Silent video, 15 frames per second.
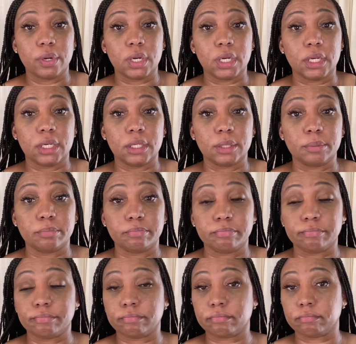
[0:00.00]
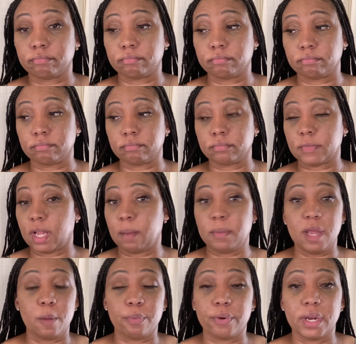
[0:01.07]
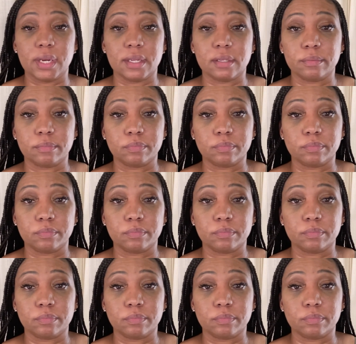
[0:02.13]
I'm not pregnant.